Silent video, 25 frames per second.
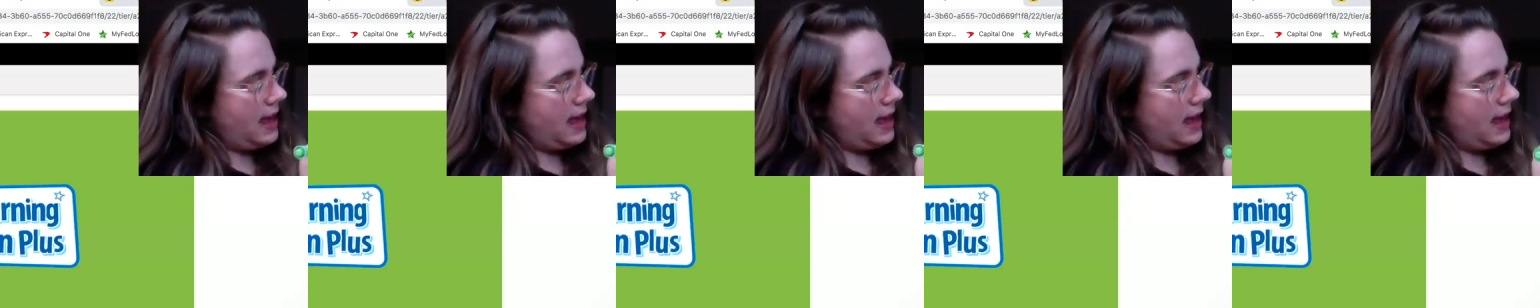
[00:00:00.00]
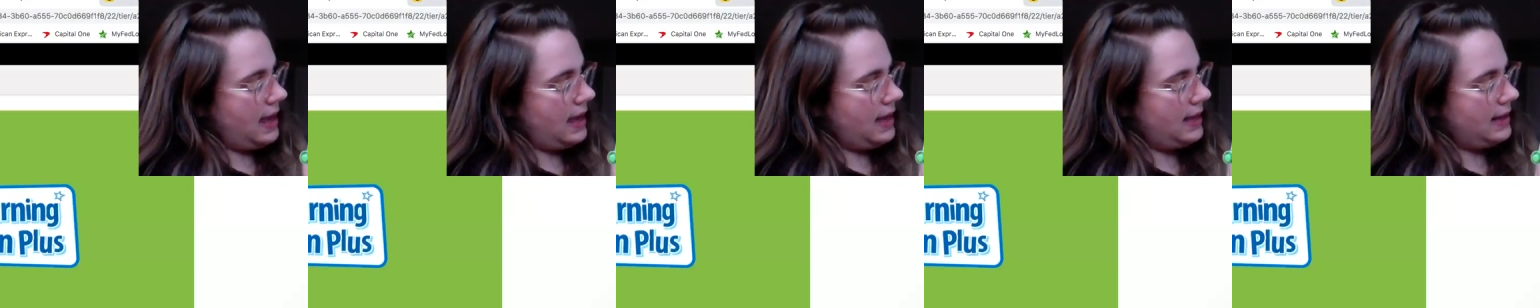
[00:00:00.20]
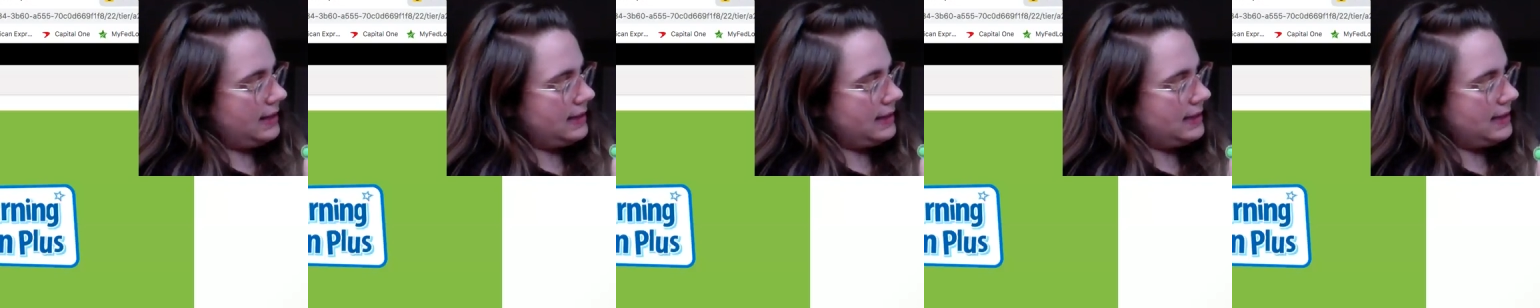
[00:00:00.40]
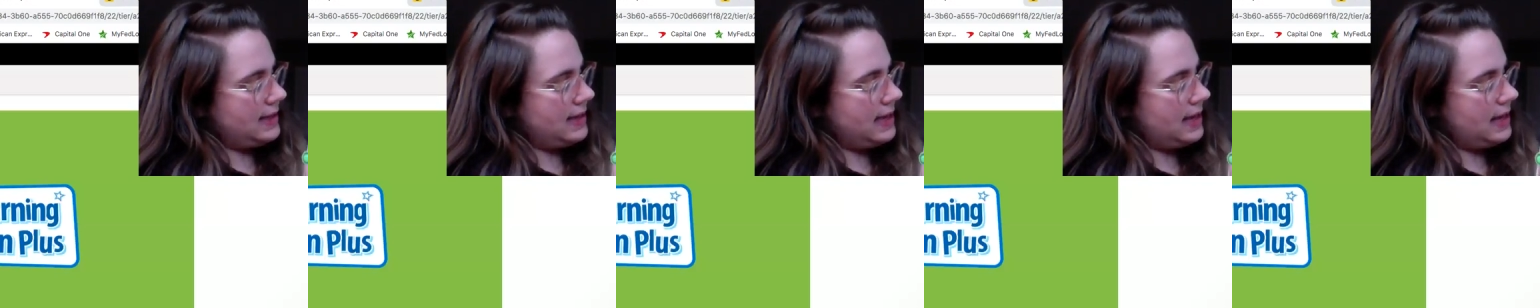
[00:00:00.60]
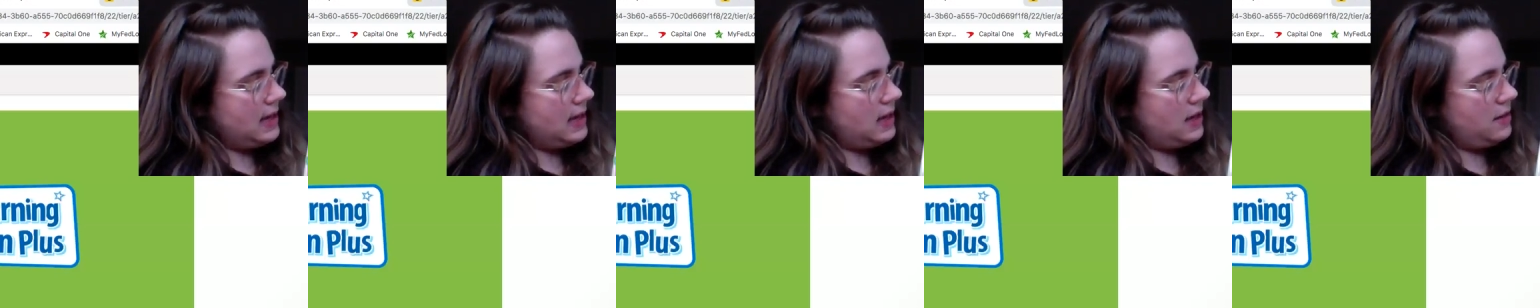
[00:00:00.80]

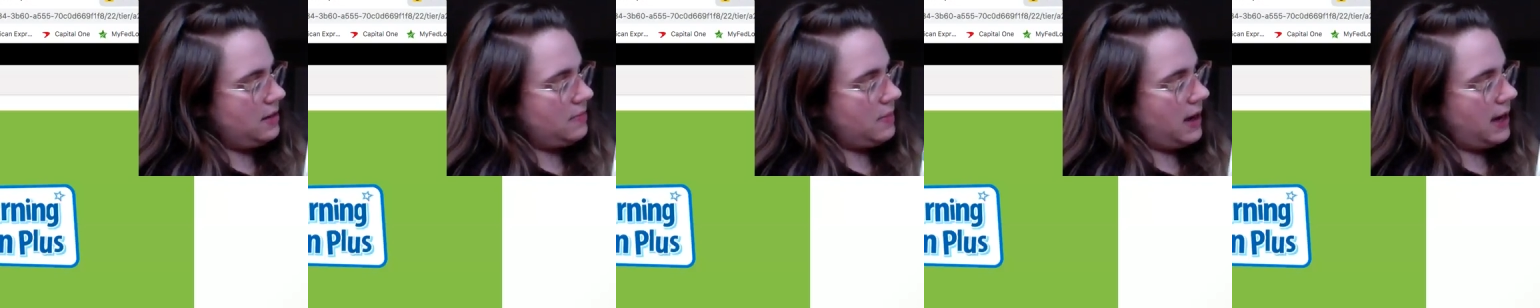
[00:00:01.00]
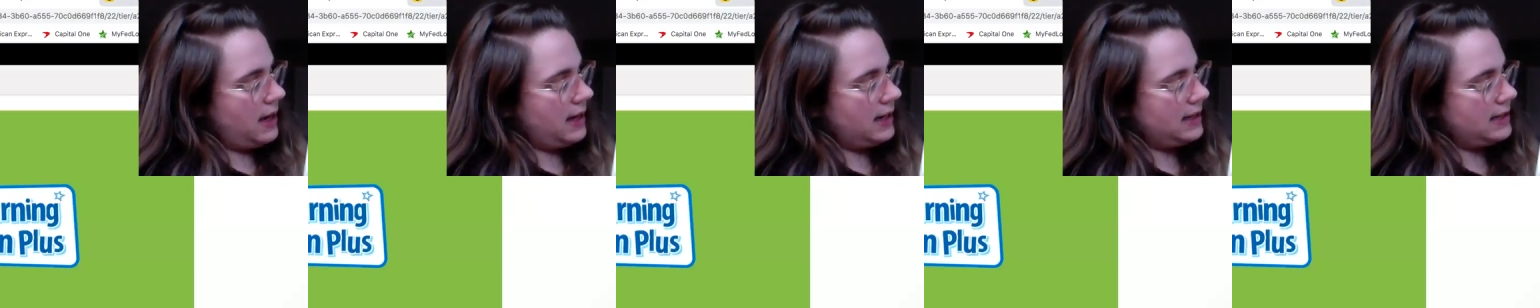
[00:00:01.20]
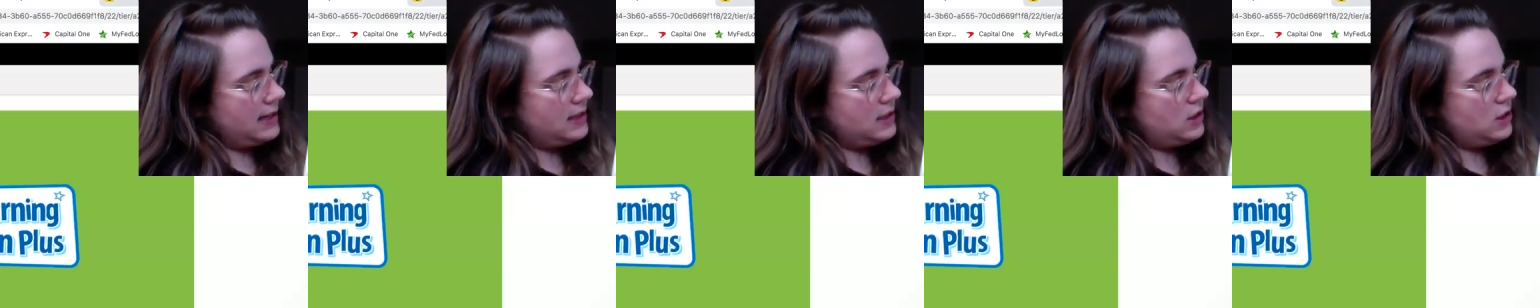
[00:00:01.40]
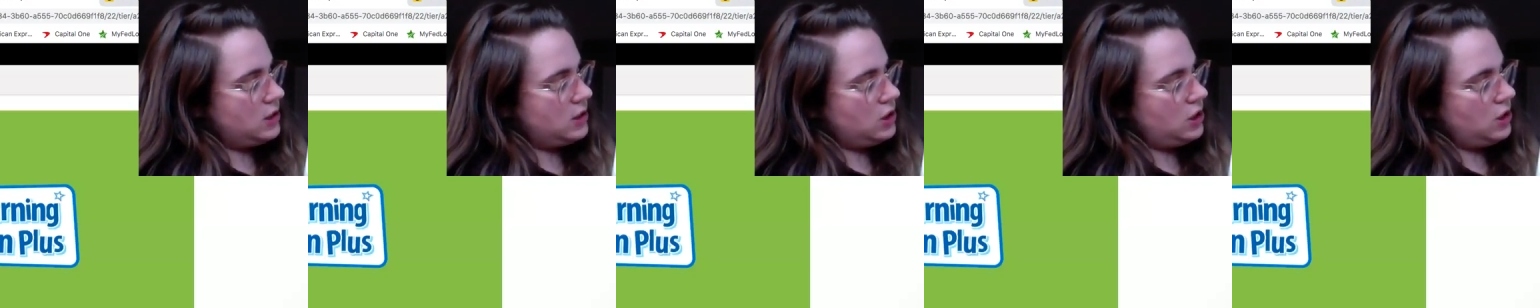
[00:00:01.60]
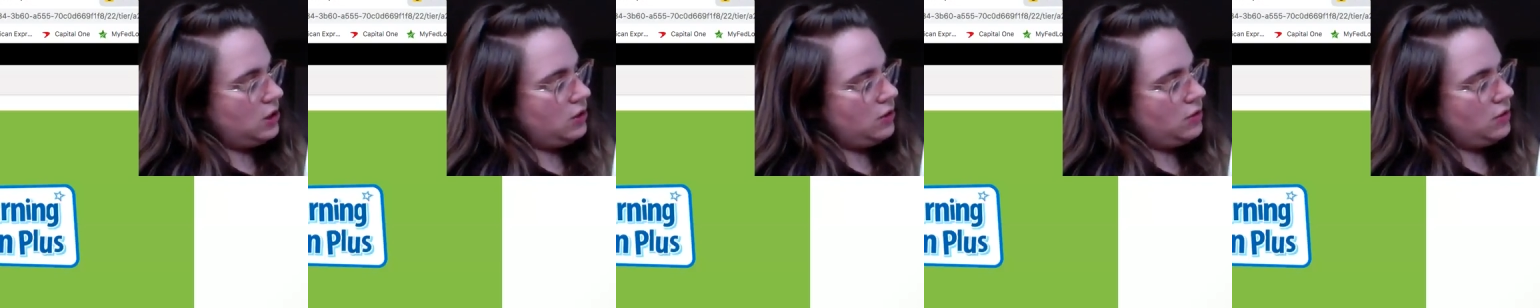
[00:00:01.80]
18 minus
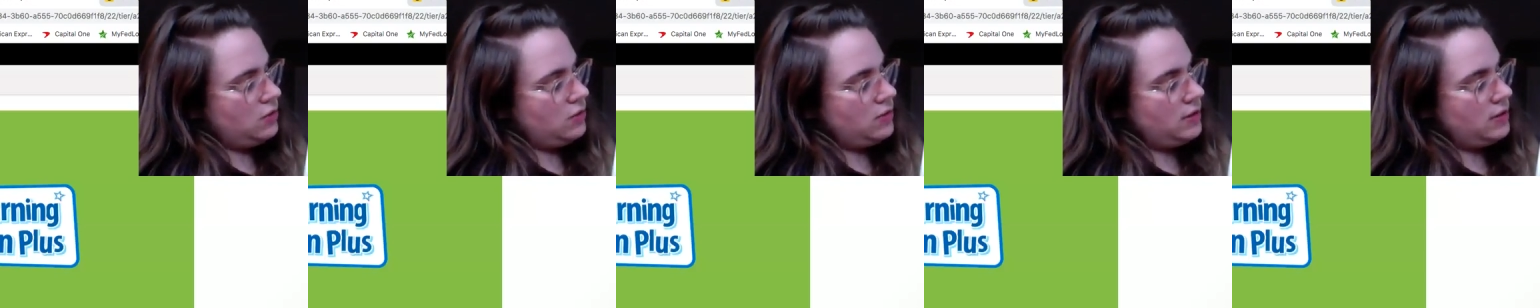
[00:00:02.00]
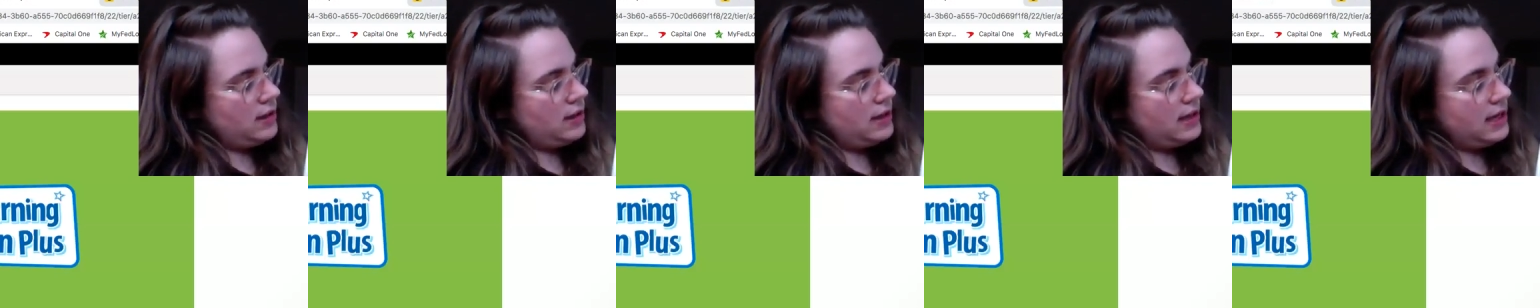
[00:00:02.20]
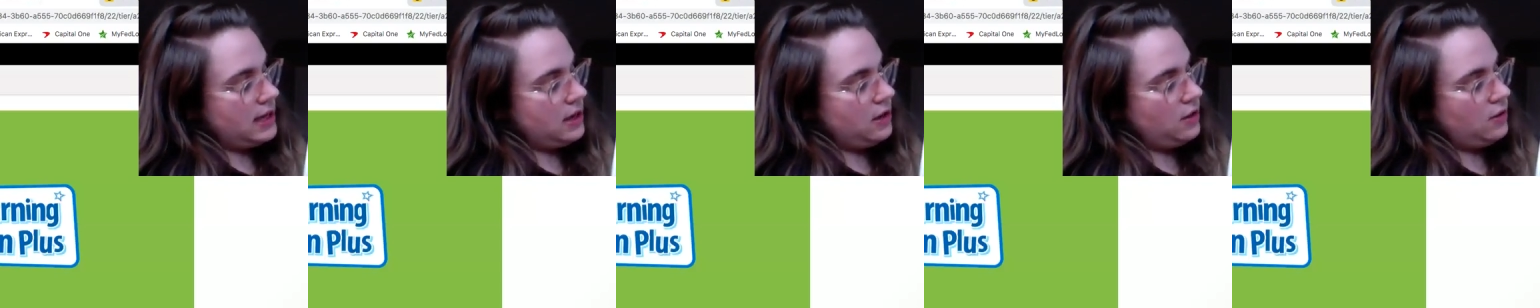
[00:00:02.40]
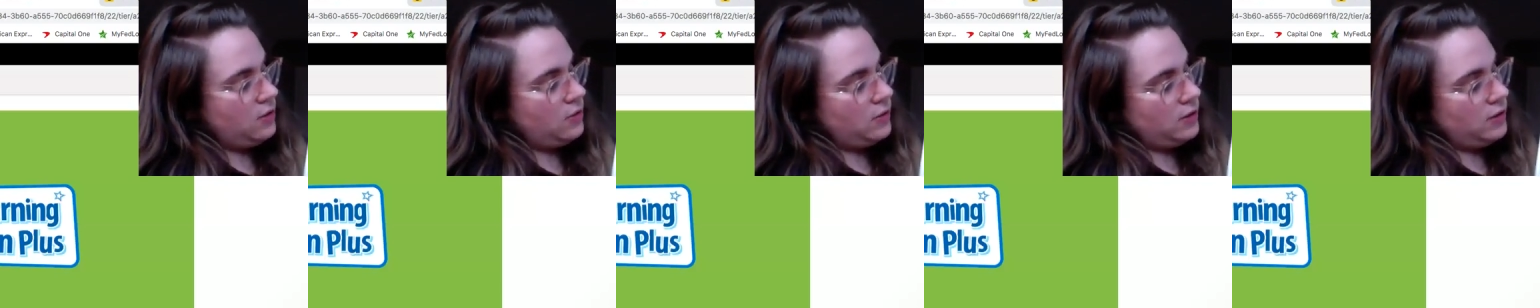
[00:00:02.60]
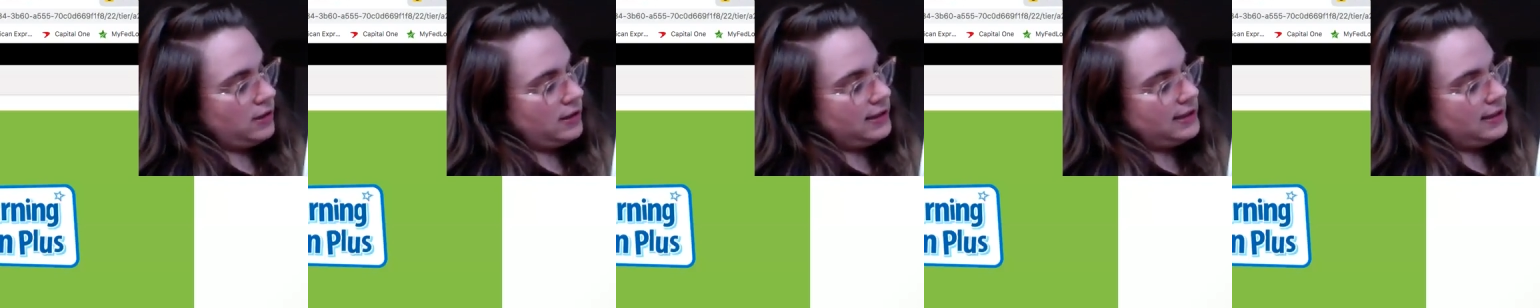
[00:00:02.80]
2
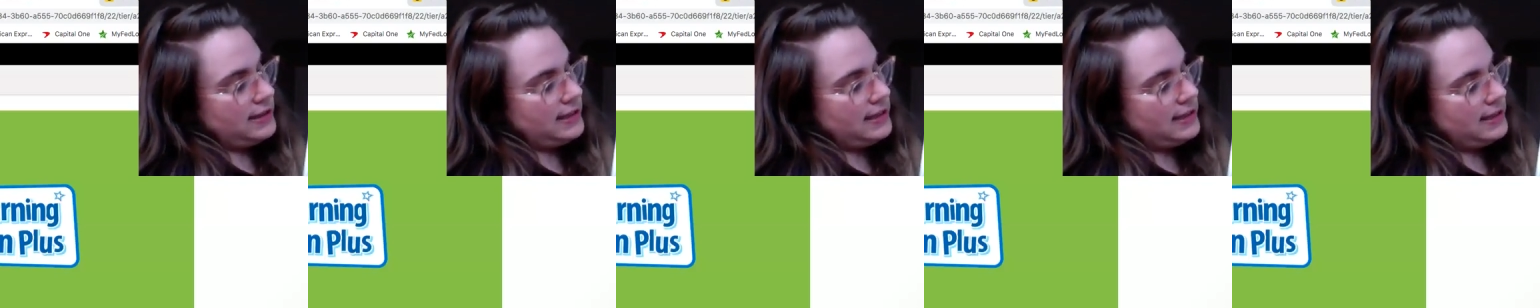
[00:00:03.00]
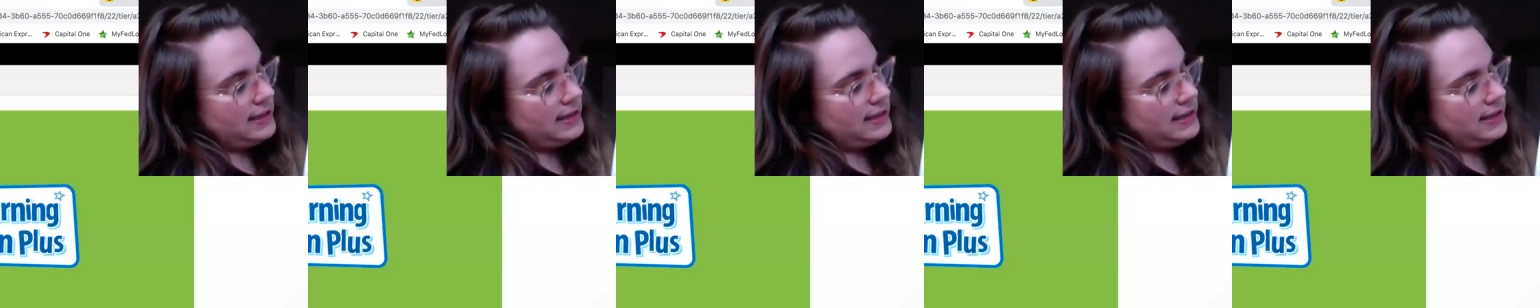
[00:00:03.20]
equals